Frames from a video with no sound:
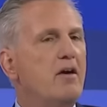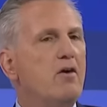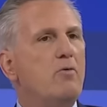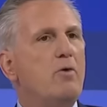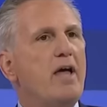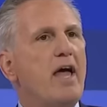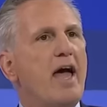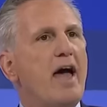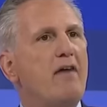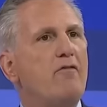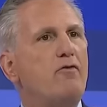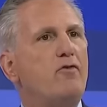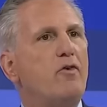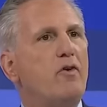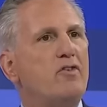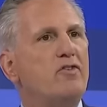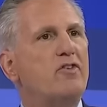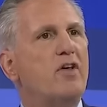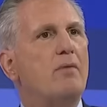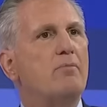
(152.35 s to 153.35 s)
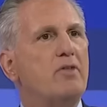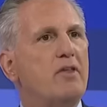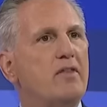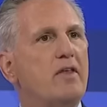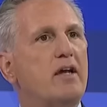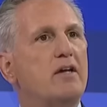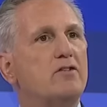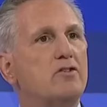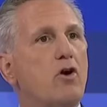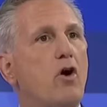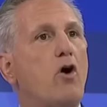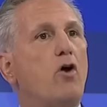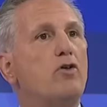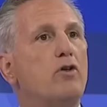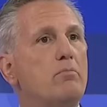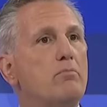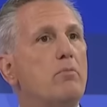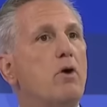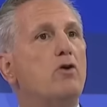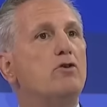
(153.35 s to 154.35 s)
We have something that is called
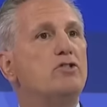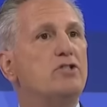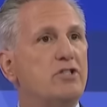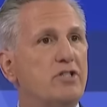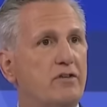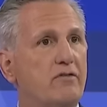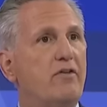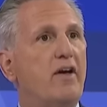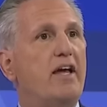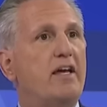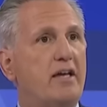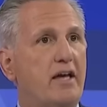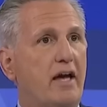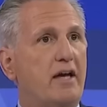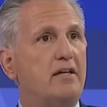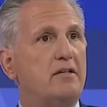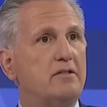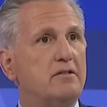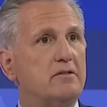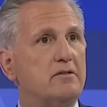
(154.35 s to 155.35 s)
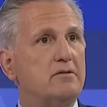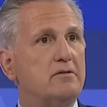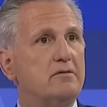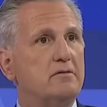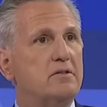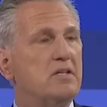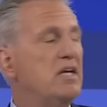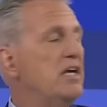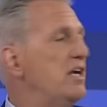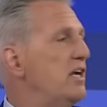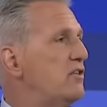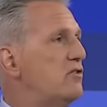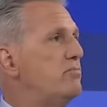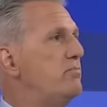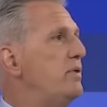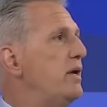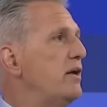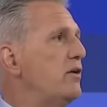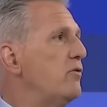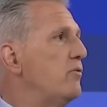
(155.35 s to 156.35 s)
a motion to vacate. It's
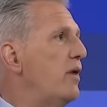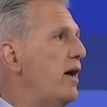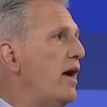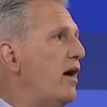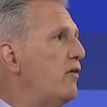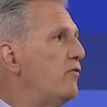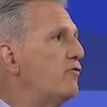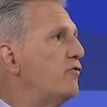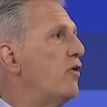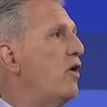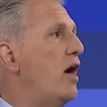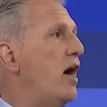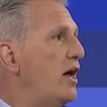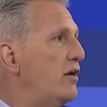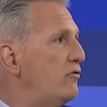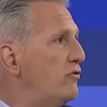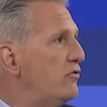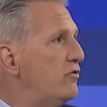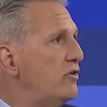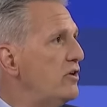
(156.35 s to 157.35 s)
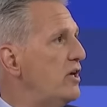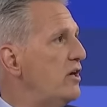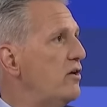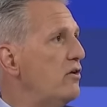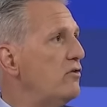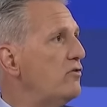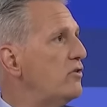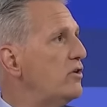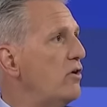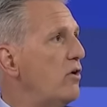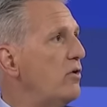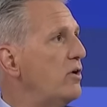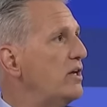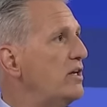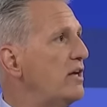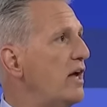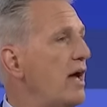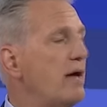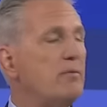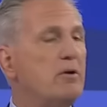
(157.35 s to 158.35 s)
been around for hundreds of years. The only
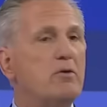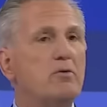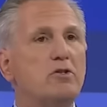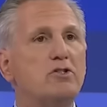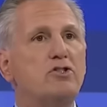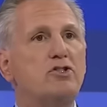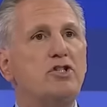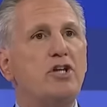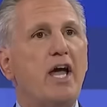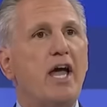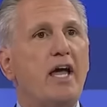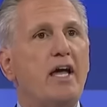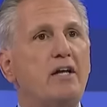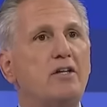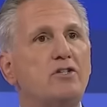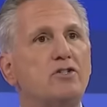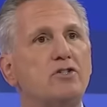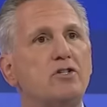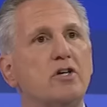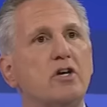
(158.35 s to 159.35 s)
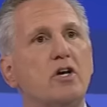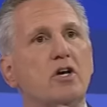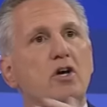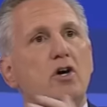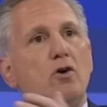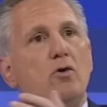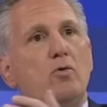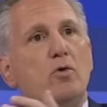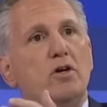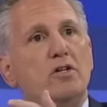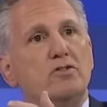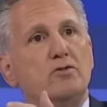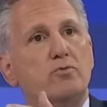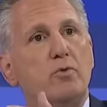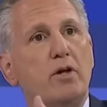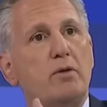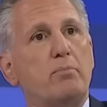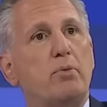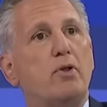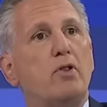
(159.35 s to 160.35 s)
time it was changed was
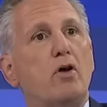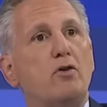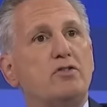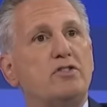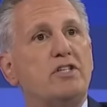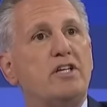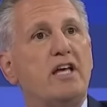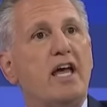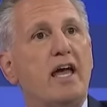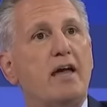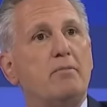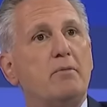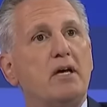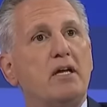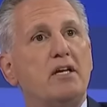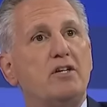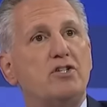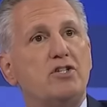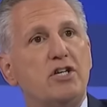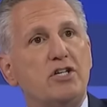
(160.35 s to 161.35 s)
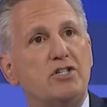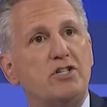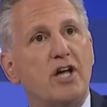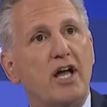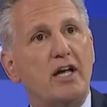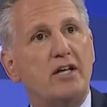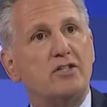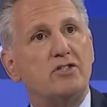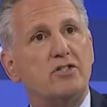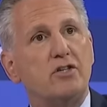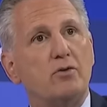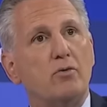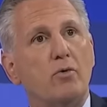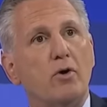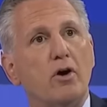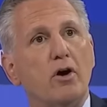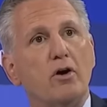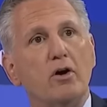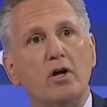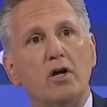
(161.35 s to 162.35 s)
when Pelosi came in and she changed it
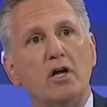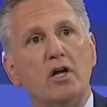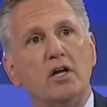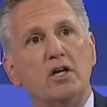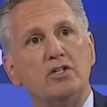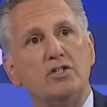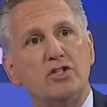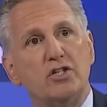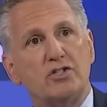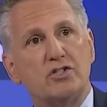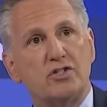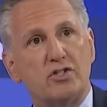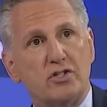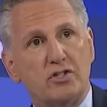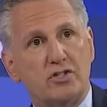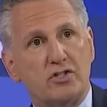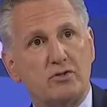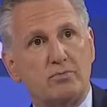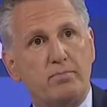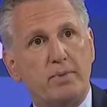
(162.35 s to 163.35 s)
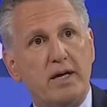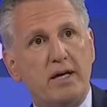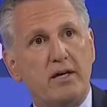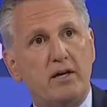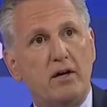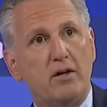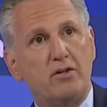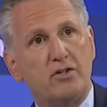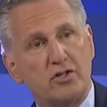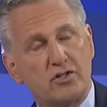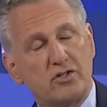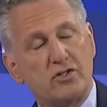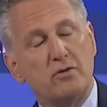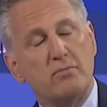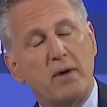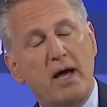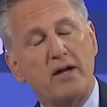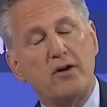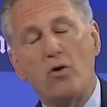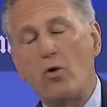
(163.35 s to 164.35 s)
where just the
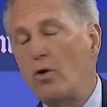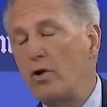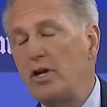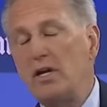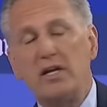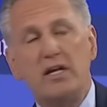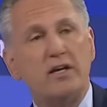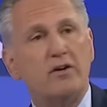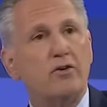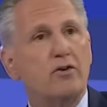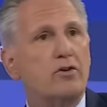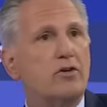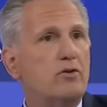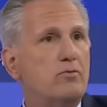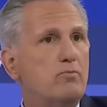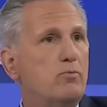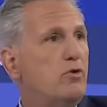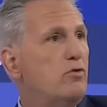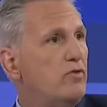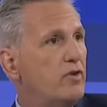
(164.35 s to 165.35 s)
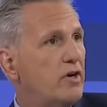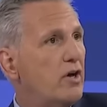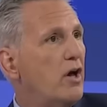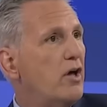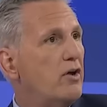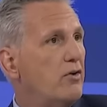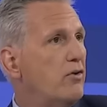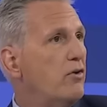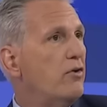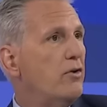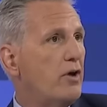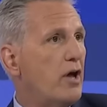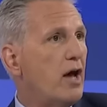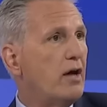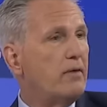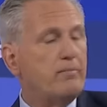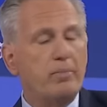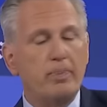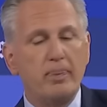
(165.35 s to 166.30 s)
minority leader could move it on or not.